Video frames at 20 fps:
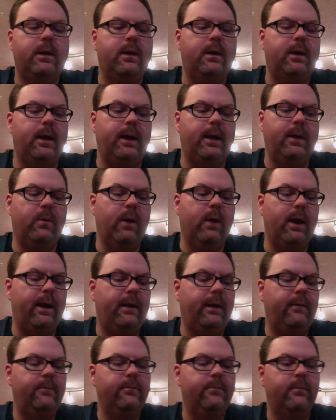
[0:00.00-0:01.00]

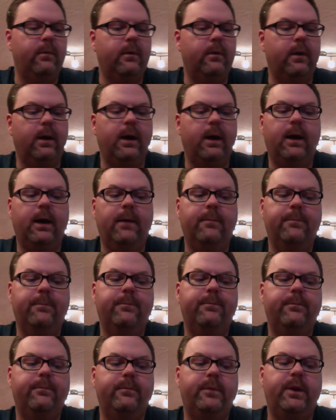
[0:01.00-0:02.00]
anyway,
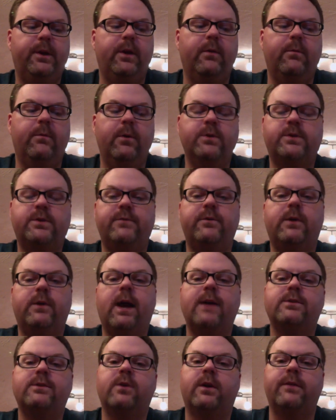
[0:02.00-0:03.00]
most of you
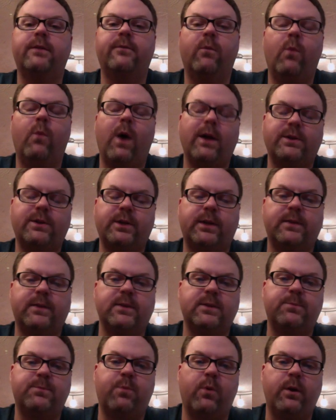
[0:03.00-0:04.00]
guys aren't even watching at
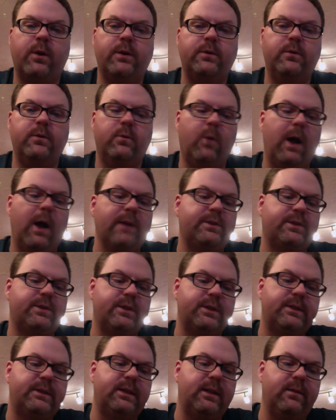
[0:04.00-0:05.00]
this point. You watch
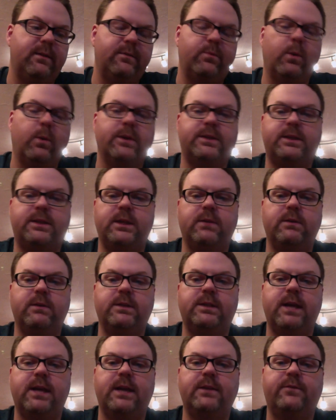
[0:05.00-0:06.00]
to see what Siri
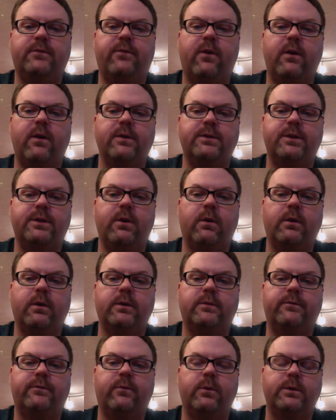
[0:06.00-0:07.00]
said as far as the
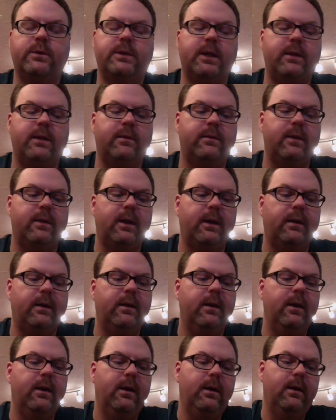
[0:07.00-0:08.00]
August 14th thing.
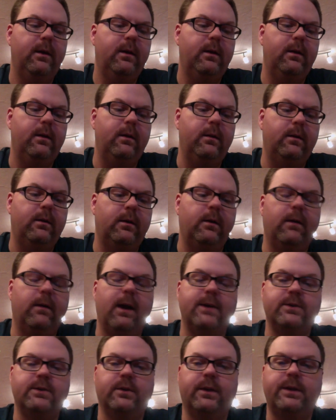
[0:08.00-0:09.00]

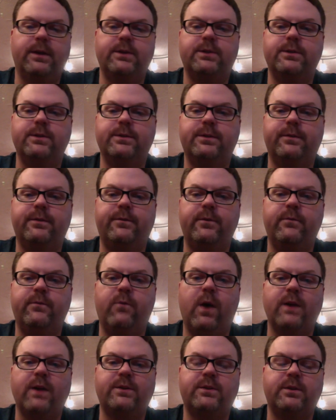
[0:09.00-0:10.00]
Congratulations if you've
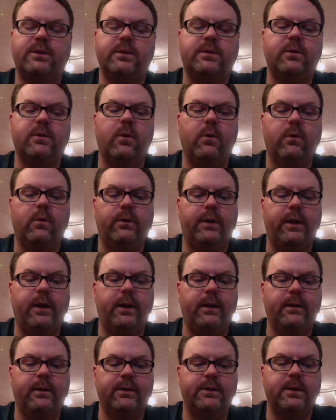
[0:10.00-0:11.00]
watched this whole
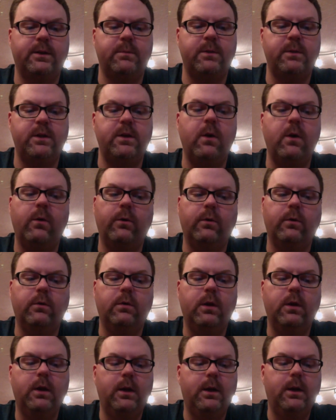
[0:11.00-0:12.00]
thing and listened to me yodel.
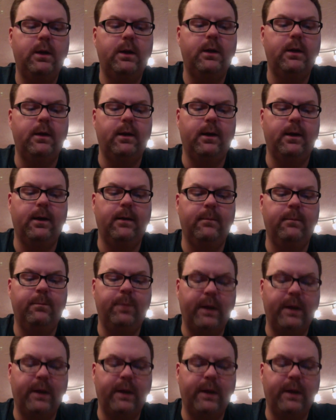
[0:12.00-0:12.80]
But